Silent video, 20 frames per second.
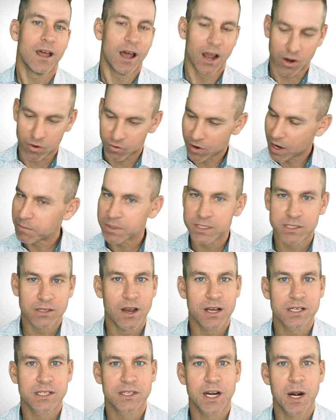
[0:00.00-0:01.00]
a great
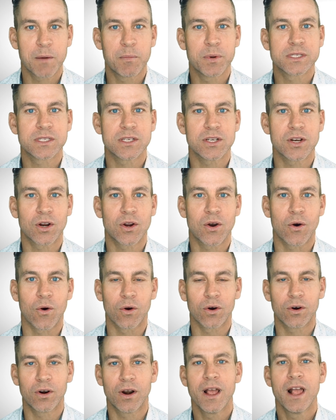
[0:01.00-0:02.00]
massage therapist in your
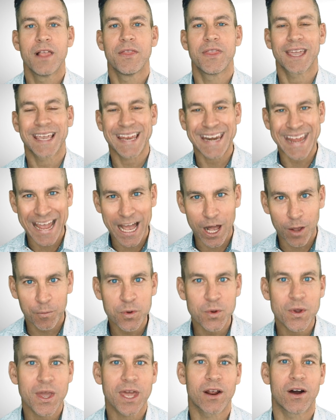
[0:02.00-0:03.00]
corner that can
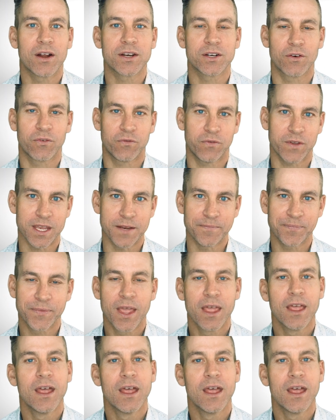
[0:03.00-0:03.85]
help you get on your feet.